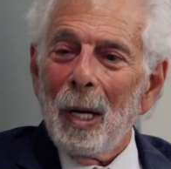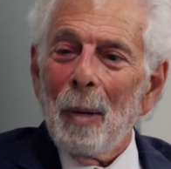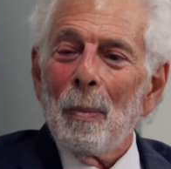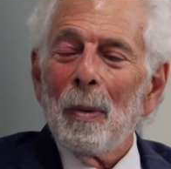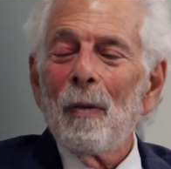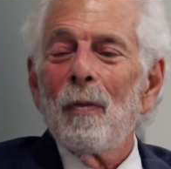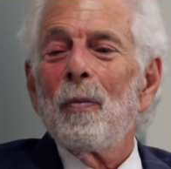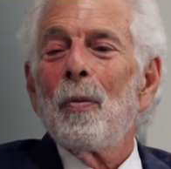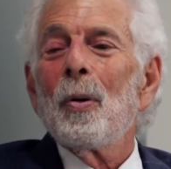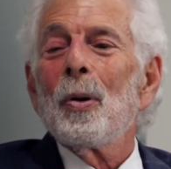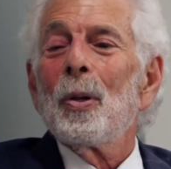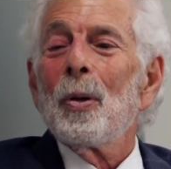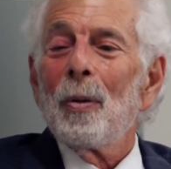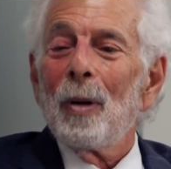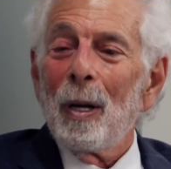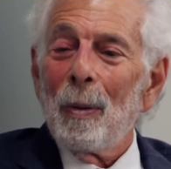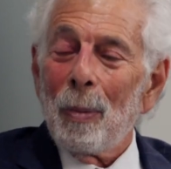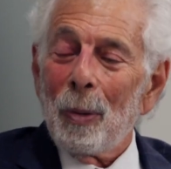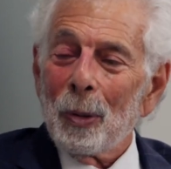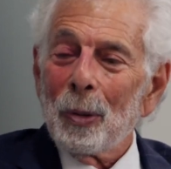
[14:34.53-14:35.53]
before they're
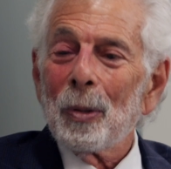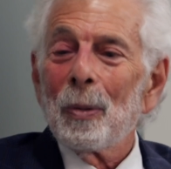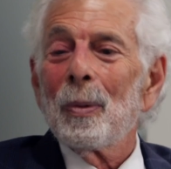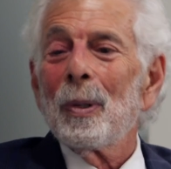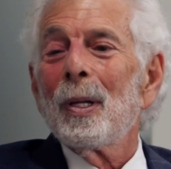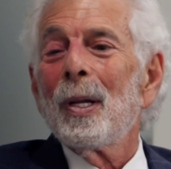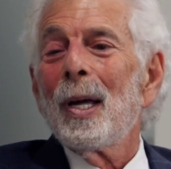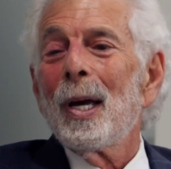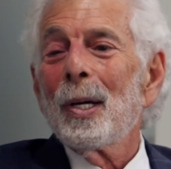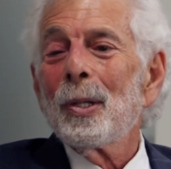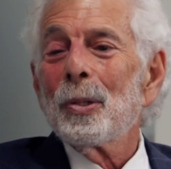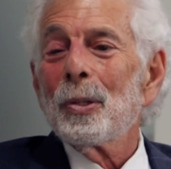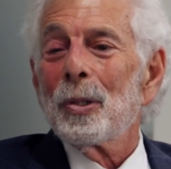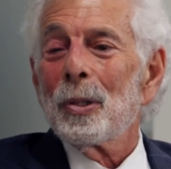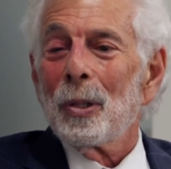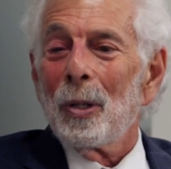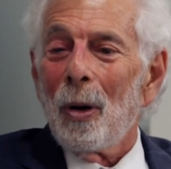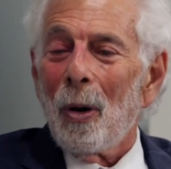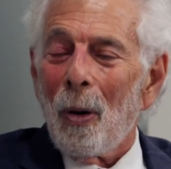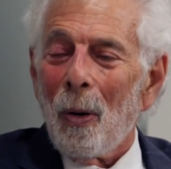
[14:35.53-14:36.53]
able to relax to
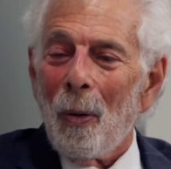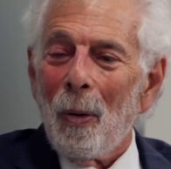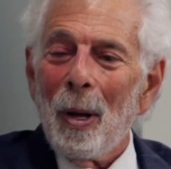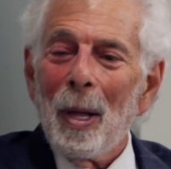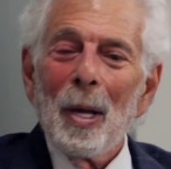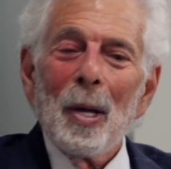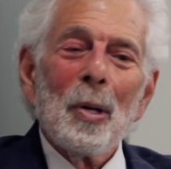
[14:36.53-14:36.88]
go.